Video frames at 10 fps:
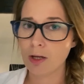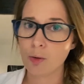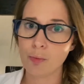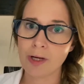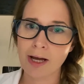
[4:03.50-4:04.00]

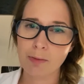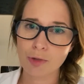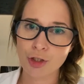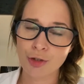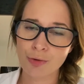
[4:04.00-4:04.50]
we can
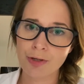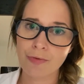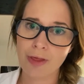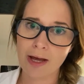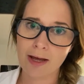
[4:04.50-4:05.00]
be sure
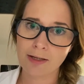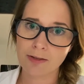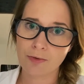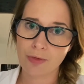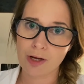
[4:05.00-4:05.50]
that
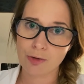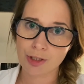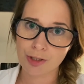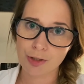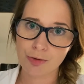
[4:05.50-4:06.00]
there
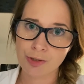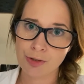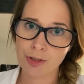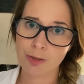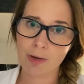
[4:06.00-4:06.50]
is no
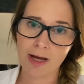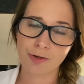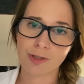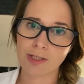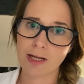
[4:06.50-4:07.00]
sodium
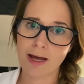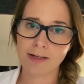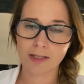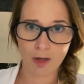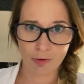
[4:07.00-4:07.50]
hydroxide
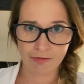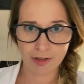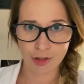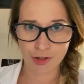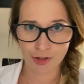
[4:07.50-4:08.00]
in our
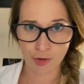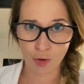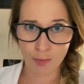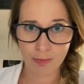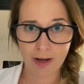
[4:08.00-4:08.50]
finished
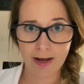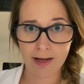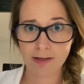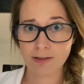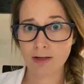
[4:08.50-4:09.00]
soap
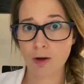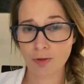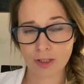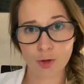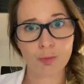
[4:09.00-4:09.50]
and our
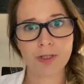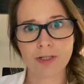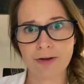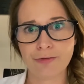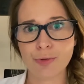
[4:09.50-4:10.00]
soap is
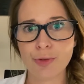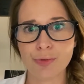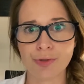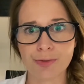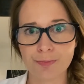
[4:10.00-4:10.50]
safe to
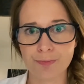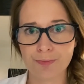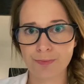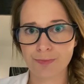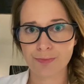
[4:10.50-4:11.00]
use.
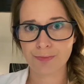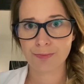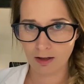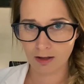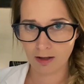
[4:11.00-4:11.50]

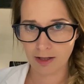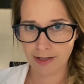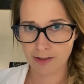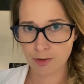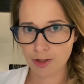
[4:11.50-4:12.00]

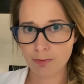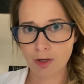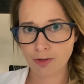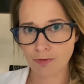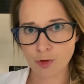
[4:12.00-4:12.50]
A good
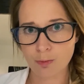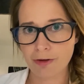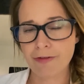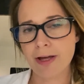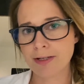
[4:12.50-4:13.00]
amount of
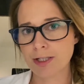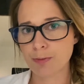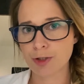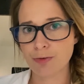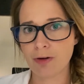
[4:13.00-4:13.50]
superfat is
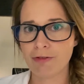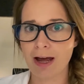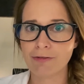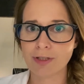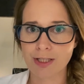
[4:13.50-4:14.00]
between
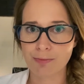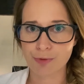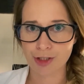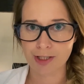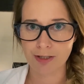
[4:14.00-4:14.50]
5 and
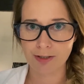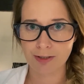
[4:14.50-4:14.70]
10%.